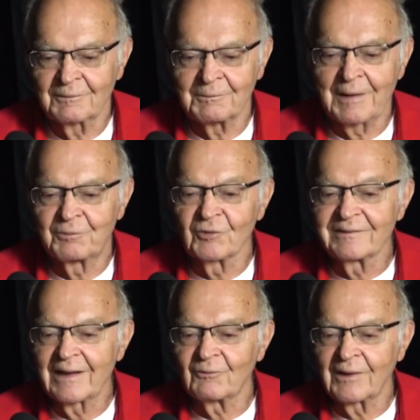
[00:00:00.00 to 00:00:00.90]
by
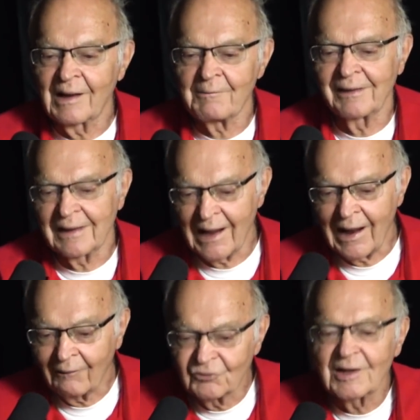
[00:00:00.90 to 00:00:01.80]
proving that I mean I,
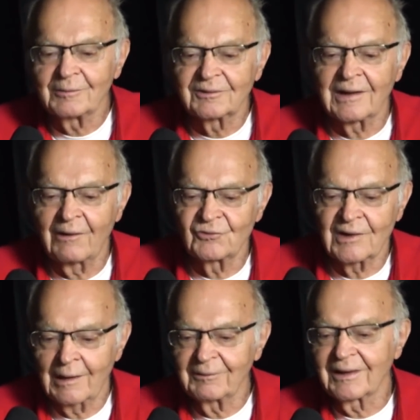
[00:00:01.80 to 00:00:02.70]
I was able I was
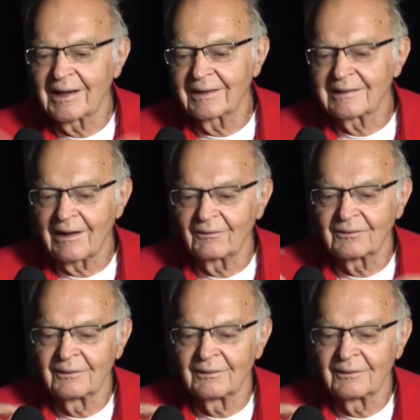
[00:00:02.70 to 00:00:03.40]
able to get it down